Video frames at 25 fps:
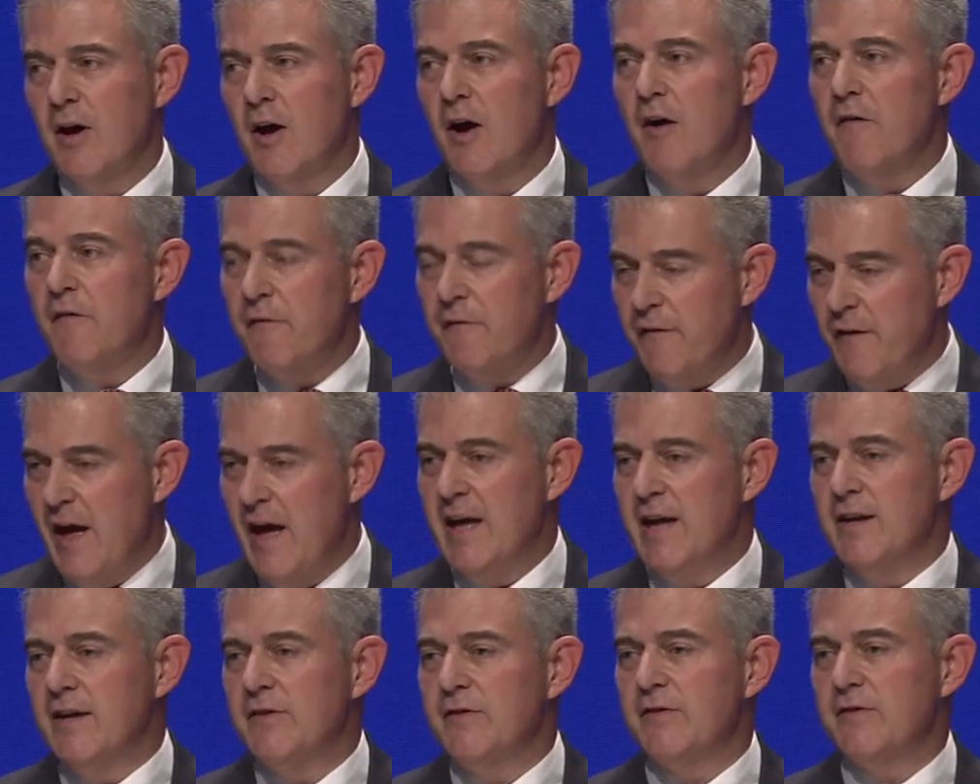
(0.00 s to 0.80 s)
of
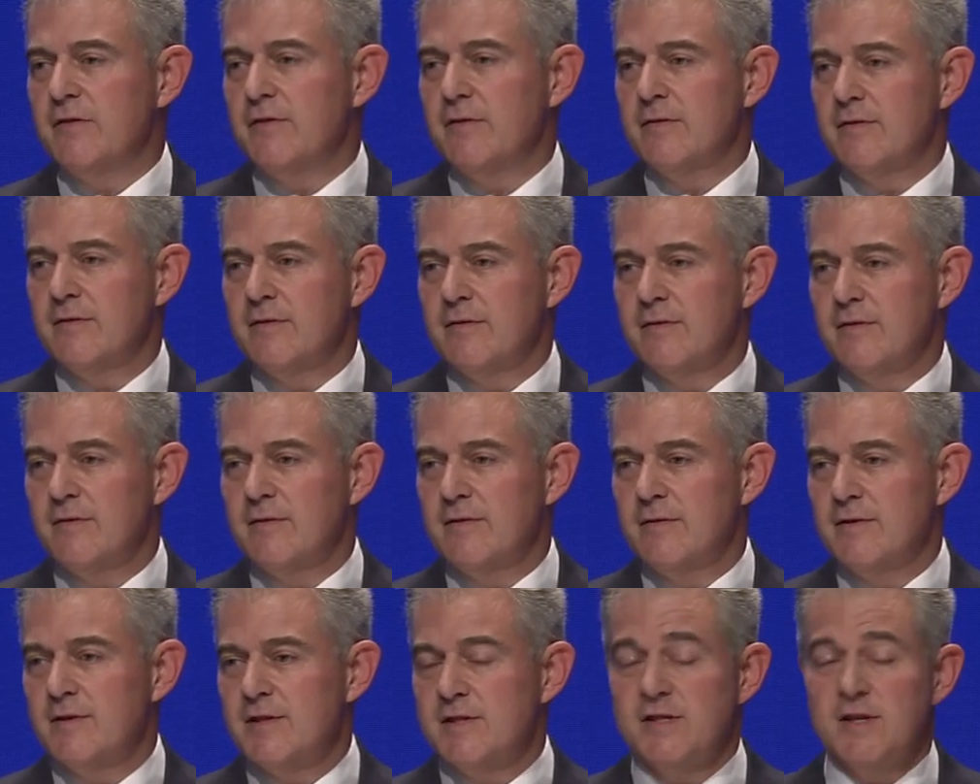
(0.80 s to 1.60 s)
fairness,
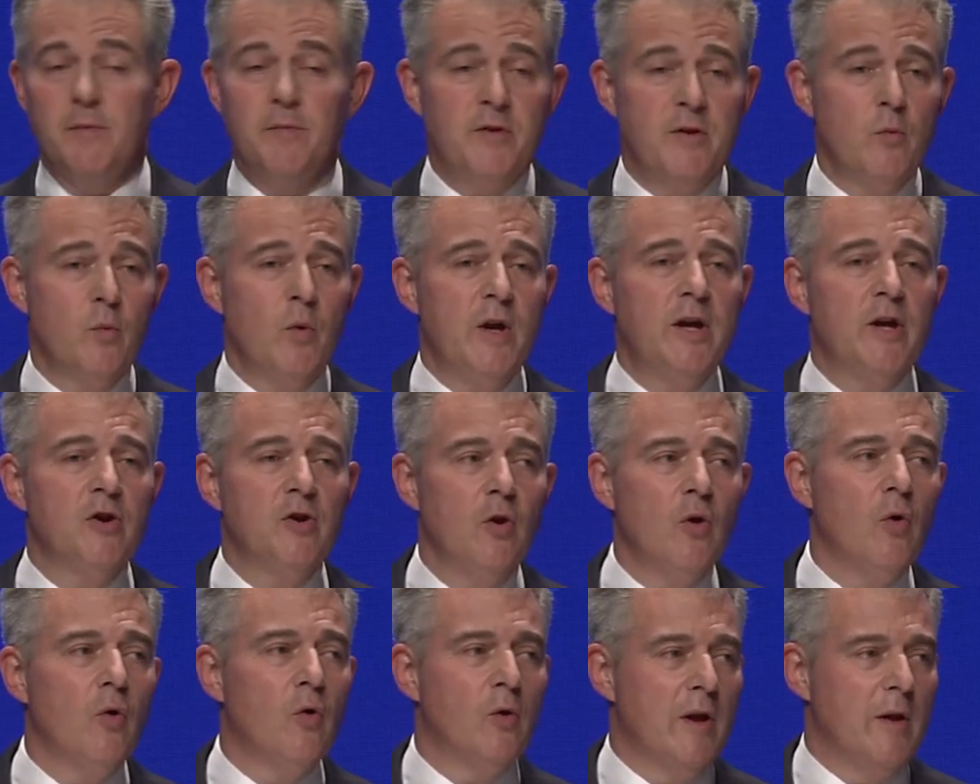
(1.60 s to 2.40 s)
something we can
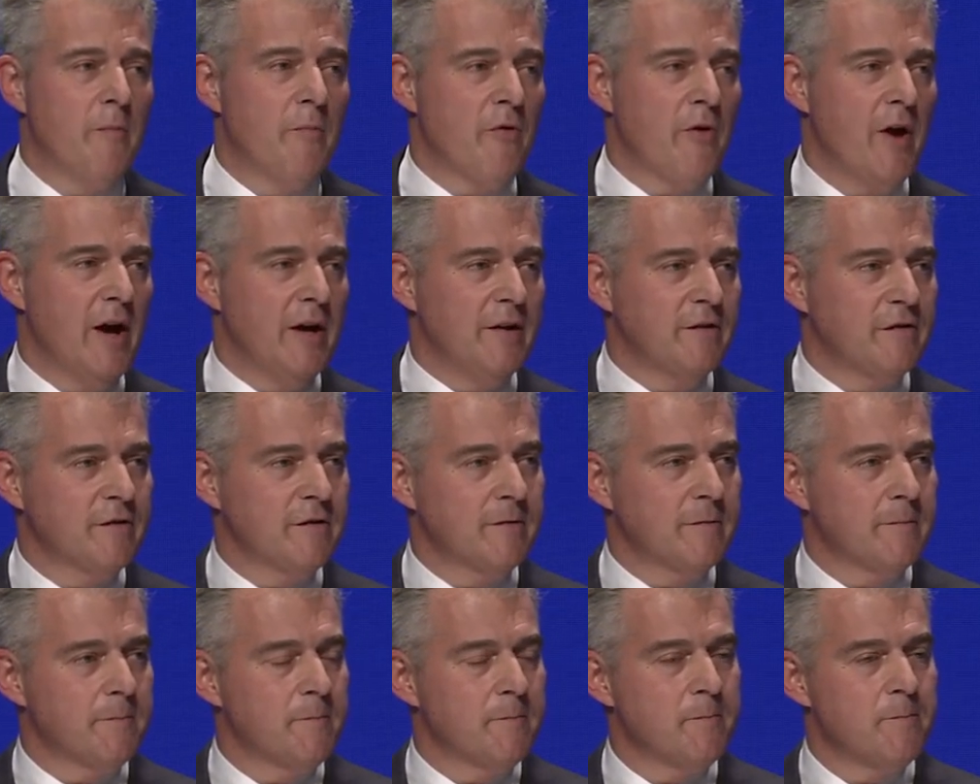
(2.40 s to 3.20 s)
all
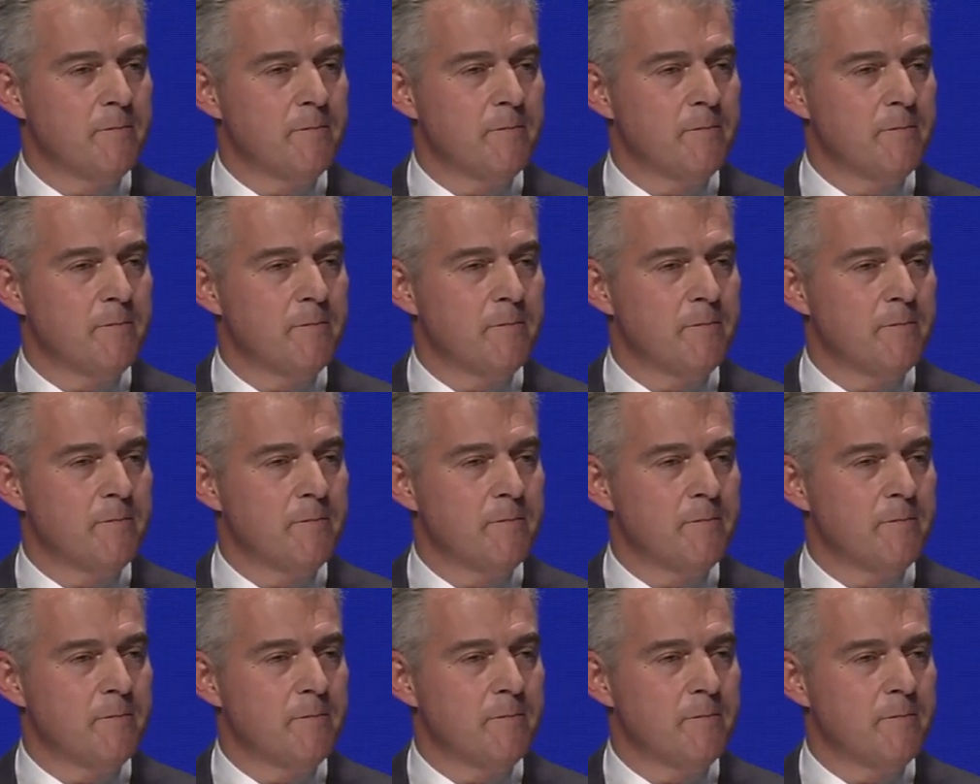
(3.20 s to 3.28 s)
embrace.